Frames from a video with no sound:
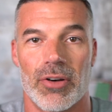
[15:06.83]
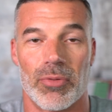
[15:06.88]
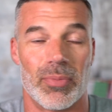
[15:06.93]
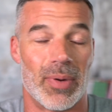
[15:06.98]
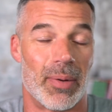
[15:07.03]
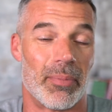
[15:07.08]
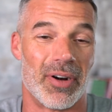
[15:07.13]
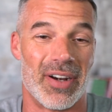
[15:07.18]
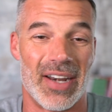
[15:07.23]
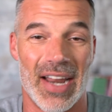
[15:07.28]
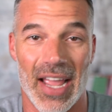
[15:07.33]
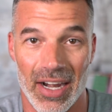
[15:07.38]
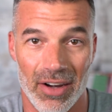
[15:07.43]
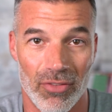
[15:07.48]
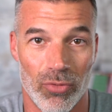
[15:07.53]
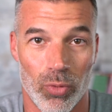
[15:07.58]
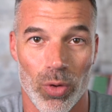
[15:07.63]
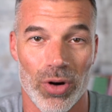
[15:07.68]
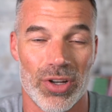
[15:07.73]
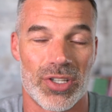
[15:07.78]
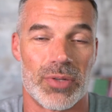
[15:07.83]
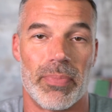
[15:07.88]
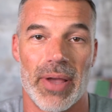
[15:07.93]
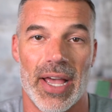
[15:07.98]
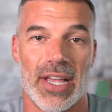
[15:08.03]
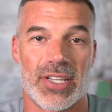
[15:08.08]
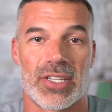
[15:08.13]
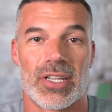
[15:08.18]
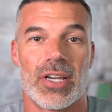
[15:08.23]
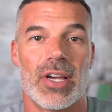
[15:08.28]
Remember, native works
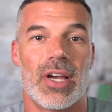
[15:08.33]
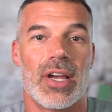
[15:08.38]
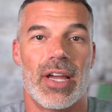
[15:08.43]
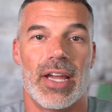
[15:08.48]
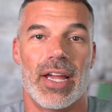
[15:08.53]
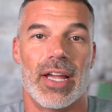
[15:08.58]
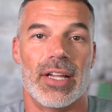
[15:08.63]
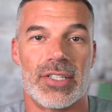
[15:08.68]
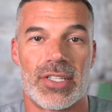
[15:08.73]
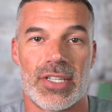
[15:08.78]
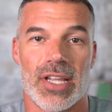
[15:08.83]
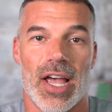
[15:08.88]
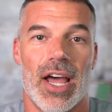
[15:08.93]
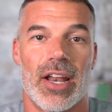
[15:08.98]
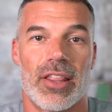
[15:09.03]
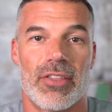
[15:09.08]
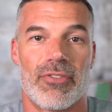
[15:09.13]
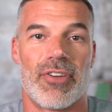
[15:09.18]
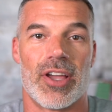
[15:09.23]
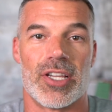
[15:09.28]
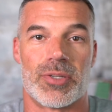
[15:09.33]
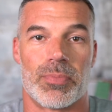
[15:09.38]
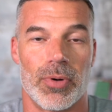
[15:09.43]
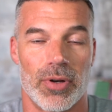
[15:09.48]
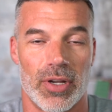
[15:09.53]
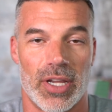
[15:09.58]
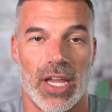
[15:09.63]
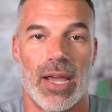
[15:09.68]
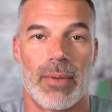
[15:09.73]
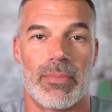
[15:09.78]
best inside of the
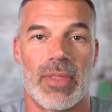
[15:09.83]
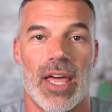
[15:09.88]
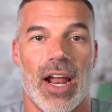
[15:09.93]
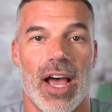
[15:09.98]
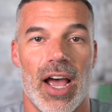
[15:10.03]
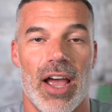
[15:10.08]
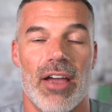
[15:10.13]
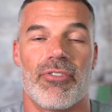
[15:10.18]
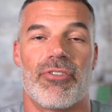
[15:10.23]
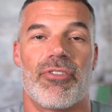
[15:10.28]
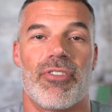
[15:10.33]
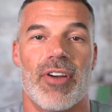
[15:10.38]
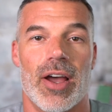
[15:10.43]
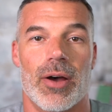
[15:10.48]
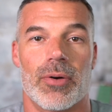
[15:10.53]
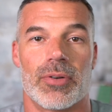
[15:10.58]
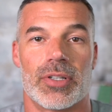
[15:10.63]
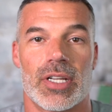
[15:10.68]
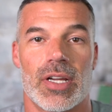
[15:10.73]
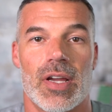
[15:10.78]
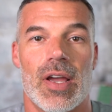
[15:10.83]
Facebook game that I have found.